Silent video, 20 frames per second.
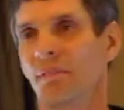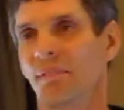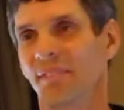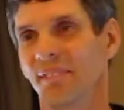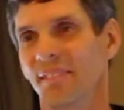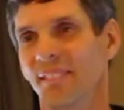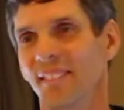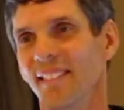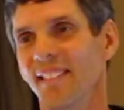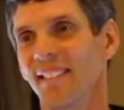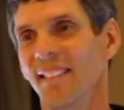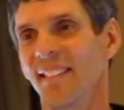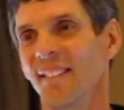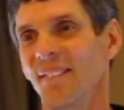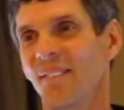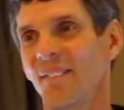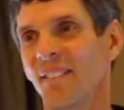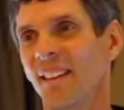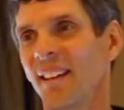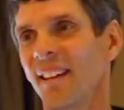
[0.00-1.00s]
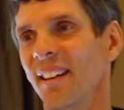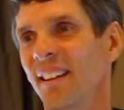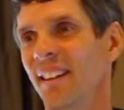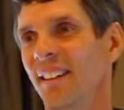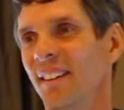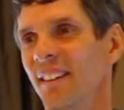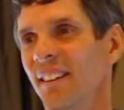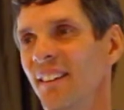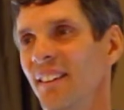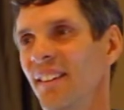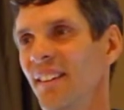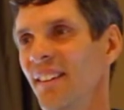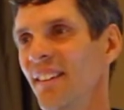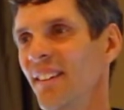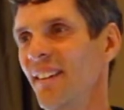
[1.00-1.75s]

(no one is talking)